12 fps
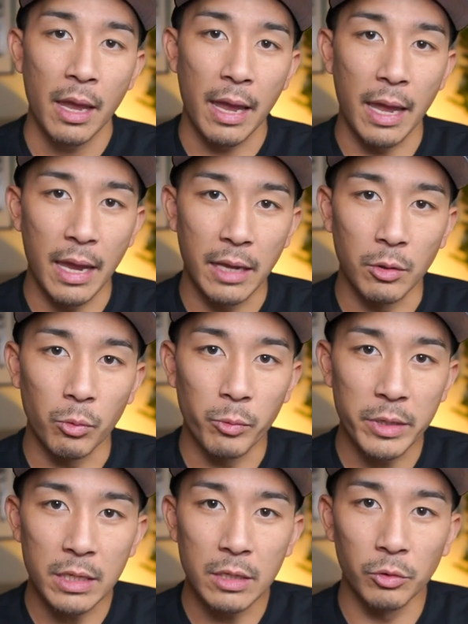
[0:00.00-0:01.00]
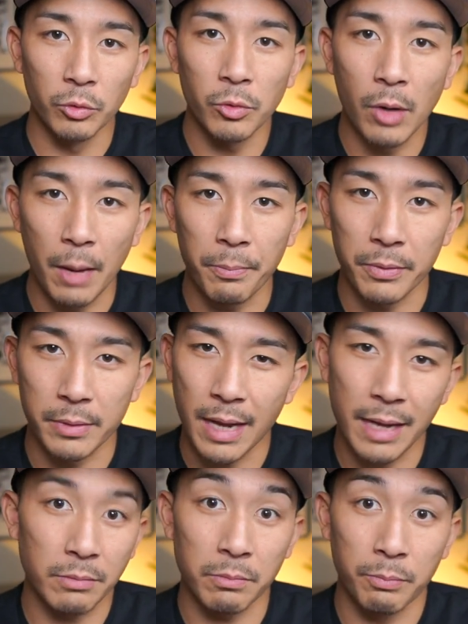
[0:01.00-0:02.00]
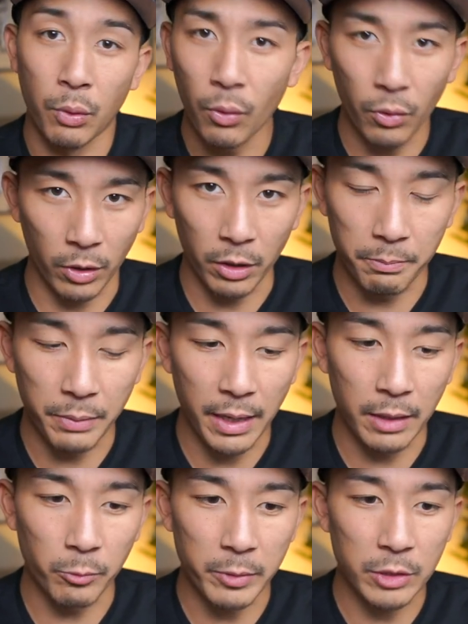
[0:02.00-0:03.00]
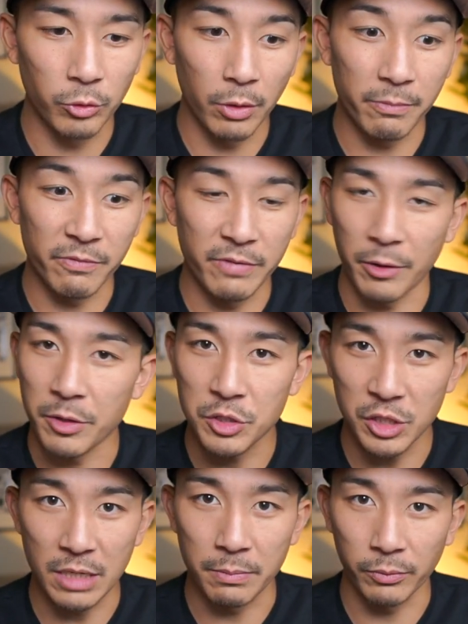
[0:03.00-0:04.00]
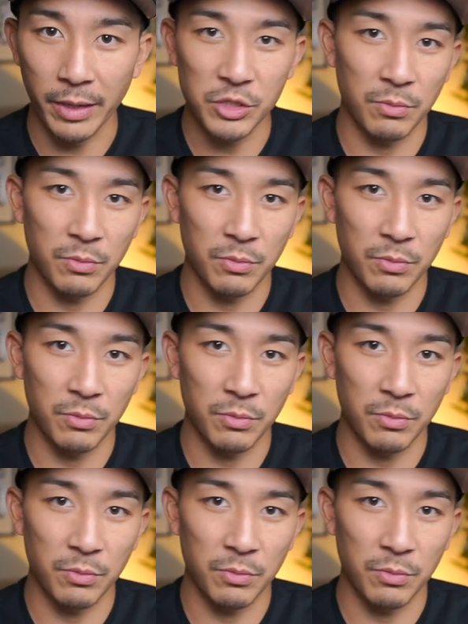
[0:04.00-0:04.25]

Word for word: And we grew up not poor, but we grew up very cheap, right?